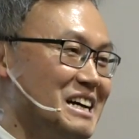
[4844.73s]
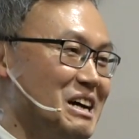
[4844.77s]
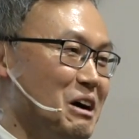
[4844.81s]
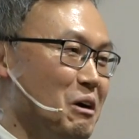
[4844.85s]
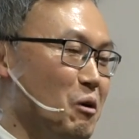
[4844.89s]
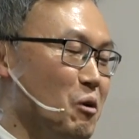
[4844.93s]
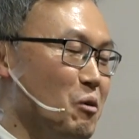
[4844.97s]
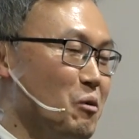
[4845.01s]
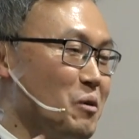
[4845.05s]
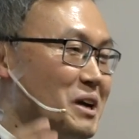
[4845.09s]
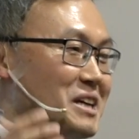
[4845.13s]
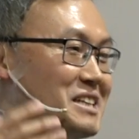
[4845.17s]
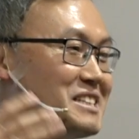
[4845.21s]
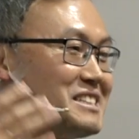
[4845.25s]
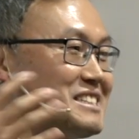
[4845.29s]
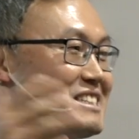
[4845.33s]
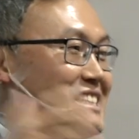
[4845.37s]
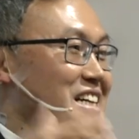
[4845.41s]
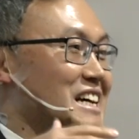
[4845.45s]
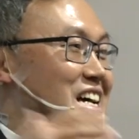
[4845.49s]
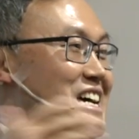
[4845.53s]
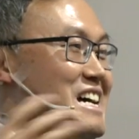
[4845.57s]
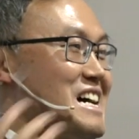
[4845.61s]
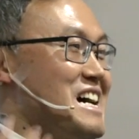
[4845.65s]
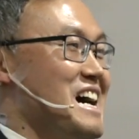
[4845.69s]
Always
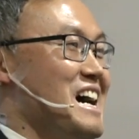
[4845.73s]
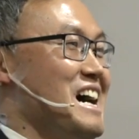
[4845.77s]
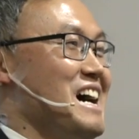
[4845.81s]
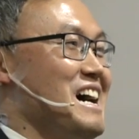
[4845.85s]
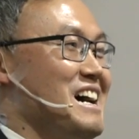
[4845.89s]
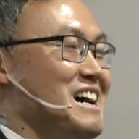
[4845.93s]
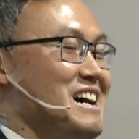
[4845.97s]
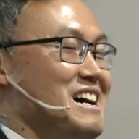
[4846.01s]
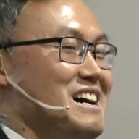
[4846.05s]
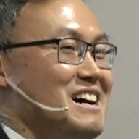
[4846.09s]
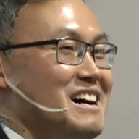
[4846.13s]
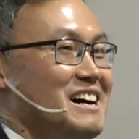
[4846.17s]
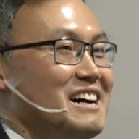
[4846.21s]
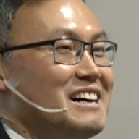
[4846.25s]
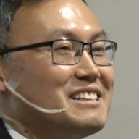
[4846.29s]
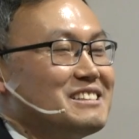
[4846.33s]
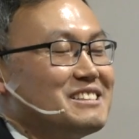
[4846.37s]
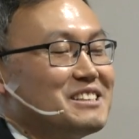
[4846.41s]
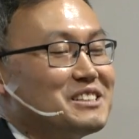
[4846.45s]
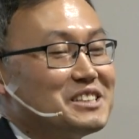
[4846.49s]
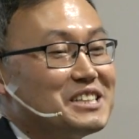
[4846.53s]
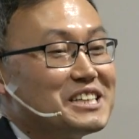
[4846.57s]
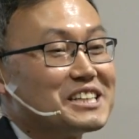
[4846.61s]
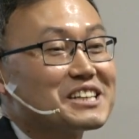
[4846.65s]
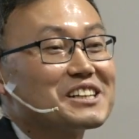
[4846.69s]
uh,
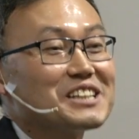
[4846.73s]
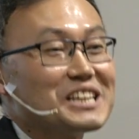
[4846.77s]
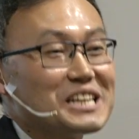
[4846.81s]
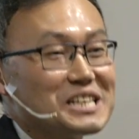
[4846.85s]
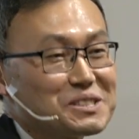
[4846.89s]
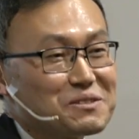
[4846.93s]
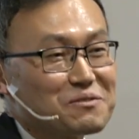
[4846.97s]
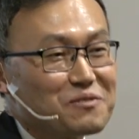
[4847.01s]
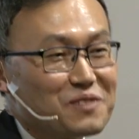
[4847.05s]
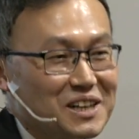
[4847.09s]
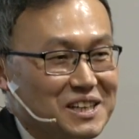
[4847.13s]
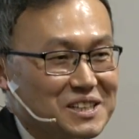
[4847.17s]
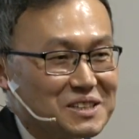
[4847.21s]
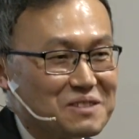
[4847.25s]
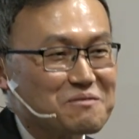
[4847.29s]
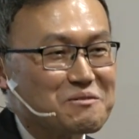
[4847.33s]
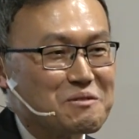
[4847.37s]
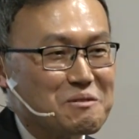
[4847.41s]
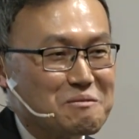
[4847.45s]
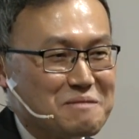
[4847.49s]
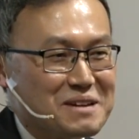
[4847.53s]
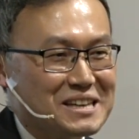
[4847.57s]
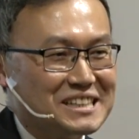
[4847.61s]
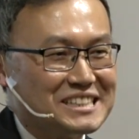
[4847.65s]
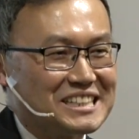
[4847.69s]
the declassified
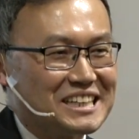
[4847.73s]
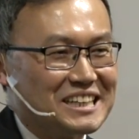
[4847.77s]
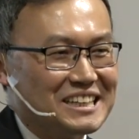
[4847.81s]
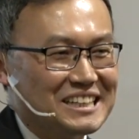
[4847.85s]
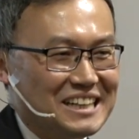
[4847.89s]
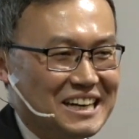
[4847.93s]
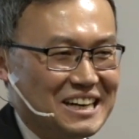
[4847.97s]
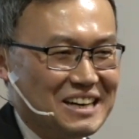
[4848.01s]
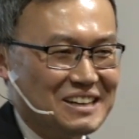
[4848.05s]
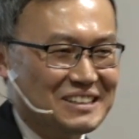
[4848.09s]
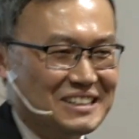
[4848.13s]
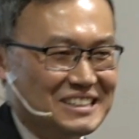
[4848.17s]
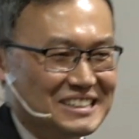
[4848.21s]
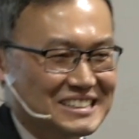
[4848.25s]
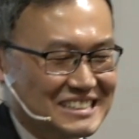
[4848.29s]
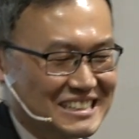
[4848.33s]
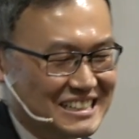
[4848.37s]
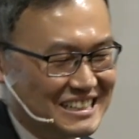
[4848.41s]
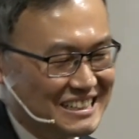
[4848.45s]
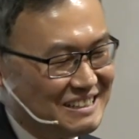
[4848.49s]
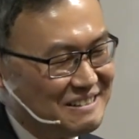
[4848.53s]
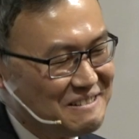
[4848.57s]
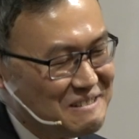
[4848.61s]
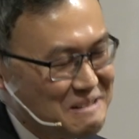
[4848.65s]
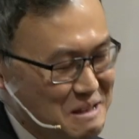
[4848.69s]
information.
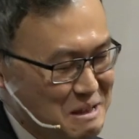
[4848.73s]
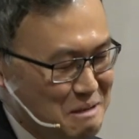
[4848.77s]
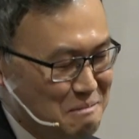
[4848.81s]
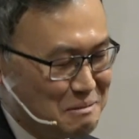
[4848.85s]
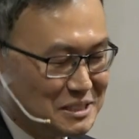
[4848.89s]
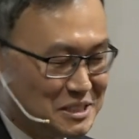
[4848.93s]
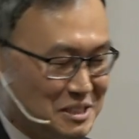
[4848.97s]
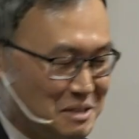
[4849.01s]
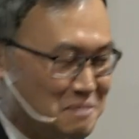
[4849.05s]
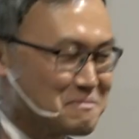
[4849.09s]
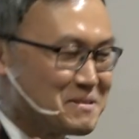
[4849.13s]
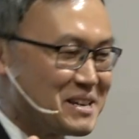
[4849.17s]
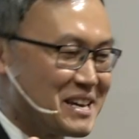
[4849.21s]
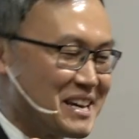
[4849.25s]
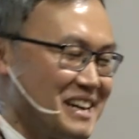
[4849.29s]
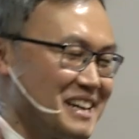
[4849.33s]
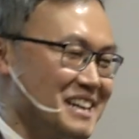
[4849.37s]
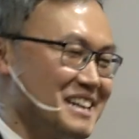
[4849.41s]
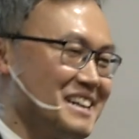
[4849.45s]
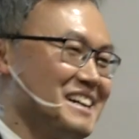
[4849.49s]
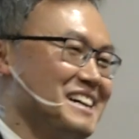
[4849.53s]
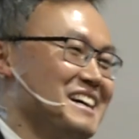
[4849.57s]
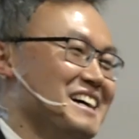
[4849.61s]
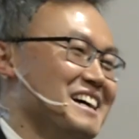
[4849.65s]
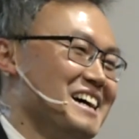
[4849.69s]
but
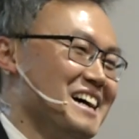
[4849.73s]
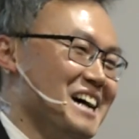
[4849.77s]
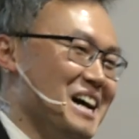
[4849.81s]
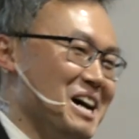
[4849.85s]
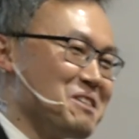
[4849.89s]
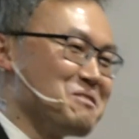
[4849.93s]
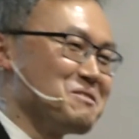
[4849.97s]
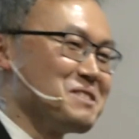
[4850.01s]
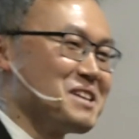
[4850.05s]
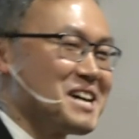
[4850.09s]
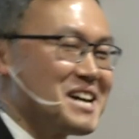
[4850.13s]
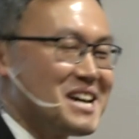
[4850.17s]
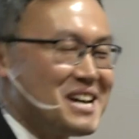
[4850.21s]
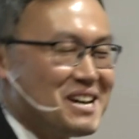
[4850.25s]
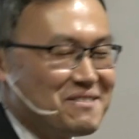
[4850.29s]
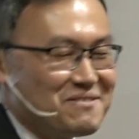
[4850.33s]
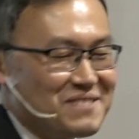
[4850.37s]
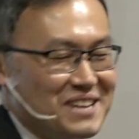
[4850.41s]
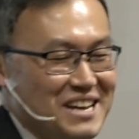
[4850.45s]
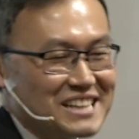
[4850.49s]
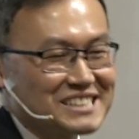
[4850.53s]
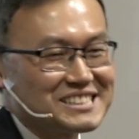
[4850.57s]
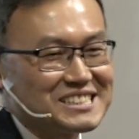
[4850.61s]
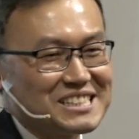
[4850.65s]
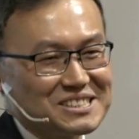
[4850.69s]
someday I want to have
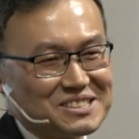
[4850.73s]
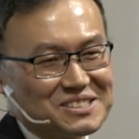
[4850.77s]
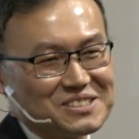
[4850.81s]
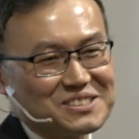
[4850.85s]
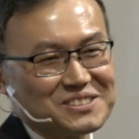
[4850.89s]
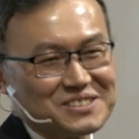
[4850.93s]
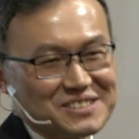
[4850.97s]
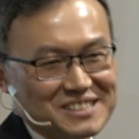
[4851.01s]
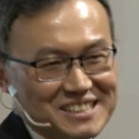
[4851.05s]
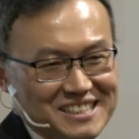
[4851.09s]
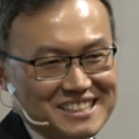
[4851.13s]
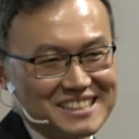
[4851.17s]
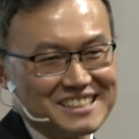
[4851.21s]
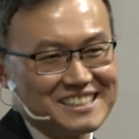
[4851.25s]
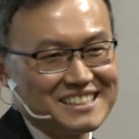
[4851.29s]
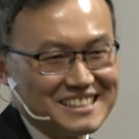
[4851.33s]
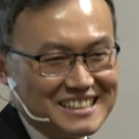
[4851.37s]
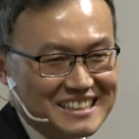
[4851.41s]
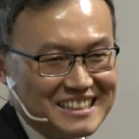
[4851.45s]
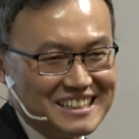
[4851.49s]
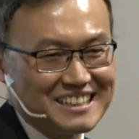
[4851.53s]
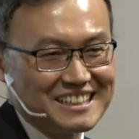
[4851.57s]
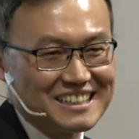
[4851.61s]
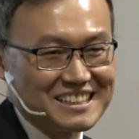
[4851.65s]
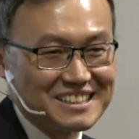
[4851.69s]
access to the
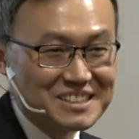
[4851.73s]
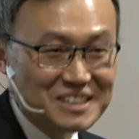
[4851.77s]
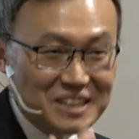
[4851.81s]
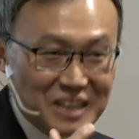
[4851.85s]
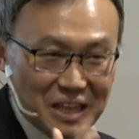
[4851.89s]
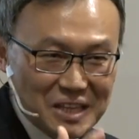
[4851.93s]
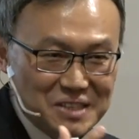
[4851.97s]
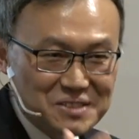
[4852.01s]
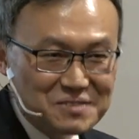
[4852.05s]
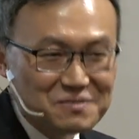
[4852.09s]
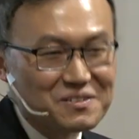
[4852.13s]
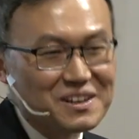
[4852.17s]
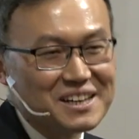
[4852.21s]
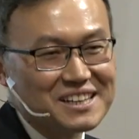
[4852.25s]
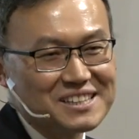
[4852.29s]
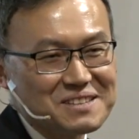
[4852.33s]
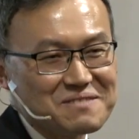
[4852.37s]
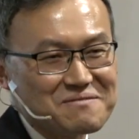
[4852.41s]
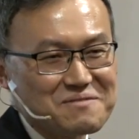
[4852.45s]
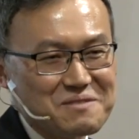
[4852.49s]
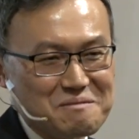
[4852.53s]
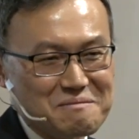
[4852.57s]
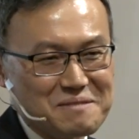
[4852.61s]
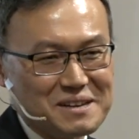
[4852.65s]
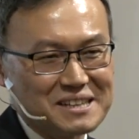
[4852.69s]
uh, classified
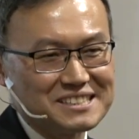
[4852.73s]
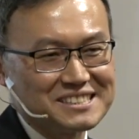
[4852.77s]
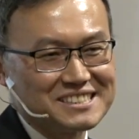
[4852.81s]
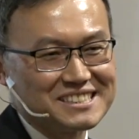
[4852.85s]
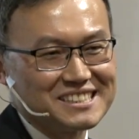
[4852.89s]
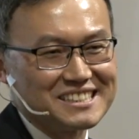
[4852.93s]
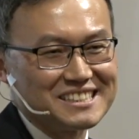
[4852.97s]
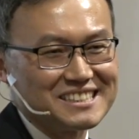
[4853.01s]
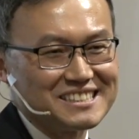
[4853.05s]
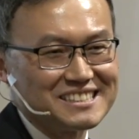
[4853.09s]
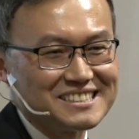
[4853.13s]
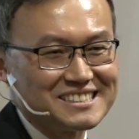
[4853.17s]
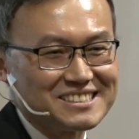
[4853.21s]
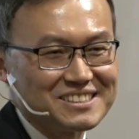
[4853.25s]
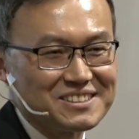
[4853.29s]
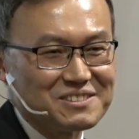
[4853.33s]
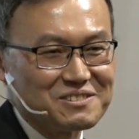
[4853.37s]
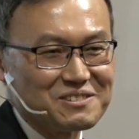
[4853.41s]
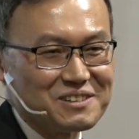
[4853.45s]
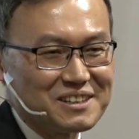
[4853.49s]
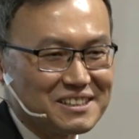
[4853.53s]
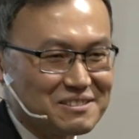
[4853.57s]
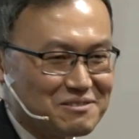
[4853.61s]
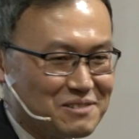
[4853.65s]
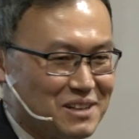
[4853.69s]
information. So
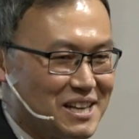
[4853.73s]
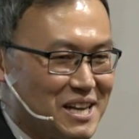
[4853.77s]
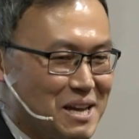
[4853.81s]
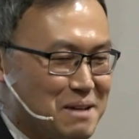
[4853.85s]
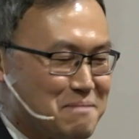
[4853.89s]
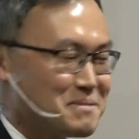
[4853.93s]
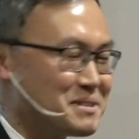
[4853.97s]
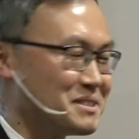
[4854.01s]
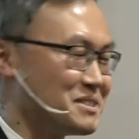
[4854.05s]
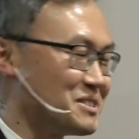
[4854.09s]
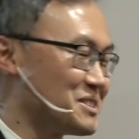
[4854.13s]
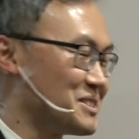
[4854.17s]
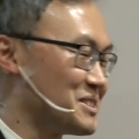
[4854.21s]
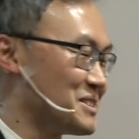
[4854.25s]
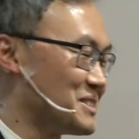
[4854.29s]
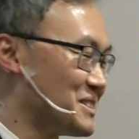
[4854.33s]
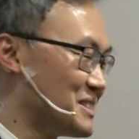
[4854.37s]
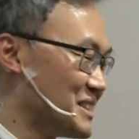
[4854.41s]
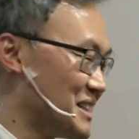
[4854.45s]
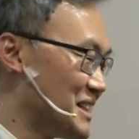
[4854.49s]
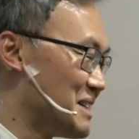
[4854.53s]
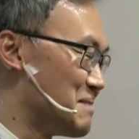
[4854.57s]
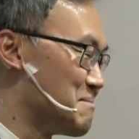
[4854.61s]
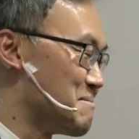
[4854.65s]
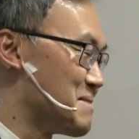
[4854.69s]
what, what happened to
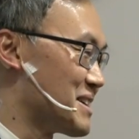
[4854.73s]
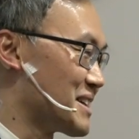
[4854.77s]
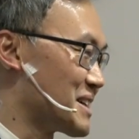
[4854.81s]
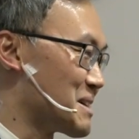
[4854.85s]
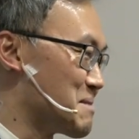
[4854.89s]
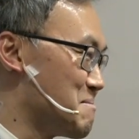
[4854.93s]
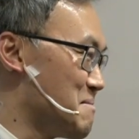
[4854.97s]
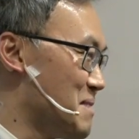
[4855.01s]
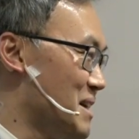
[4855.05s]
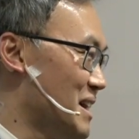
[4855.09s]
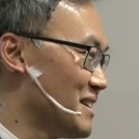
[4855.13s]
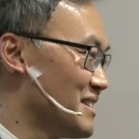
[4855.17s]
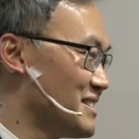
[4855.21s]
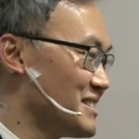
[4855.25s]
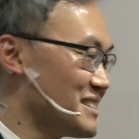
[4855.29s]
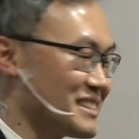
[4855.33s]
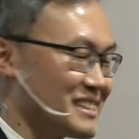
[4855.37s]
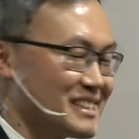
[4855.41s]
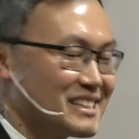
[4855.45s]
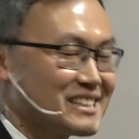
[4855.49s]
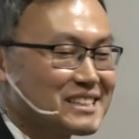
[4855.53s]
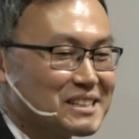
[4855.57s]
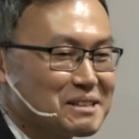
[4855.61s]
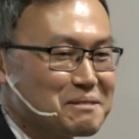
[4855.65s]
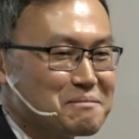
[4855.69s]
American
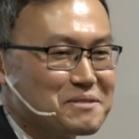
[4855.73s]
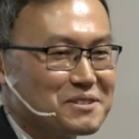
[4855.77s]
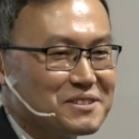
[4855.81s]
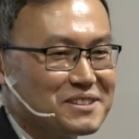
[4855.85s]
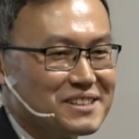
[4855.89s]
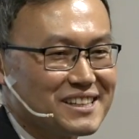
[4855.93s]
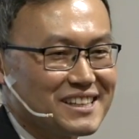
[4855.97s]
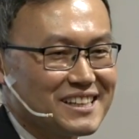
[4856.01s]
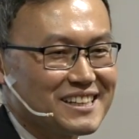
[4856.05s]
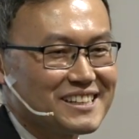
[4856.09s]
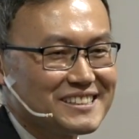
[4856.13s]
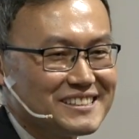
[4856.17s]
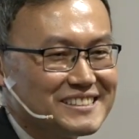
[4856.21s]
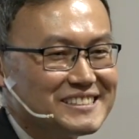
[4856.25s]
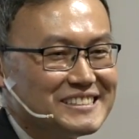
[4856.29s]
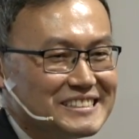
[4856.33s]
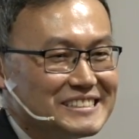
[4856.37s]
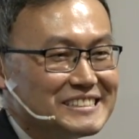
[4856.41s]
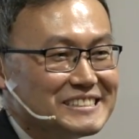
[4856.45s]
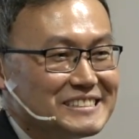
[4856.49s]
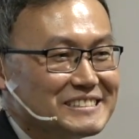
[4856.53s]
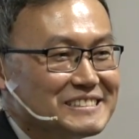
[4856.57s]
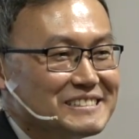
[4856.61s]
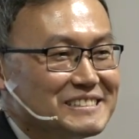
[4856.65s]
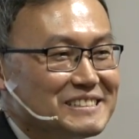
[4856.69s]
policy community?
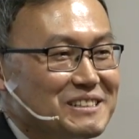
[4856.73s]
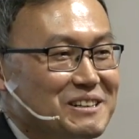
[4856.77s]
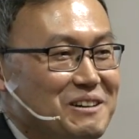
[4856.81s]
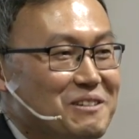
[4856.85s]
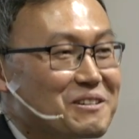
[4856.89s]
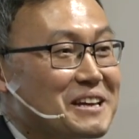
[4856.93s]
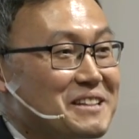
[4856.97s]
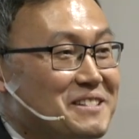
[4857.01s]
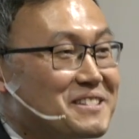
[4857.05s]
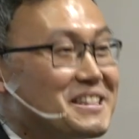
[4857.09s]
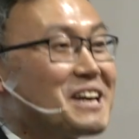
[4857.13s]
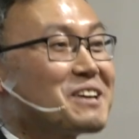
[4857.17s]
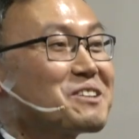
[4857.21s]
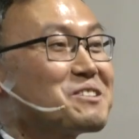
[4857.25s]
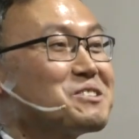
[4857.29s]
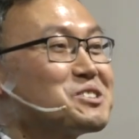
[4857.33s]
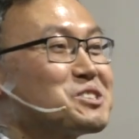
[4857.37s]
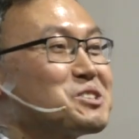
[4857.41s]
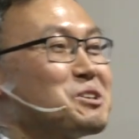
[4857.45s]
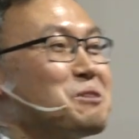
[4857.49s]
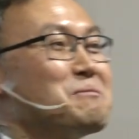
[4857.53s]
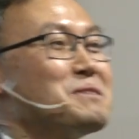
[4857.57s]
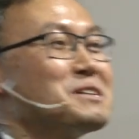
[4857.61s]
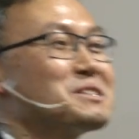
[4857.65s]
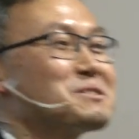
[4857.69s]
Okay, thank you
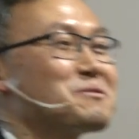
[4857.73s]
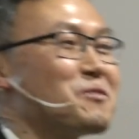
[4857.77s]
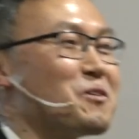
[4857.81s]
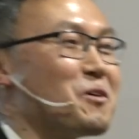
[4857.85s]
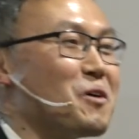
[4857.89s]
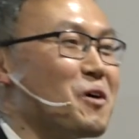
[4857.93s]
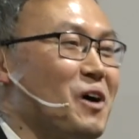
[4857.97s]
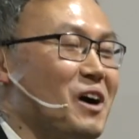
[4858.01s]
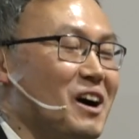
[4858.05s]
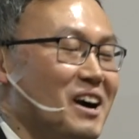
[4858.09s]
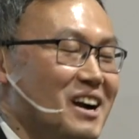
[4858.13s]
so much for.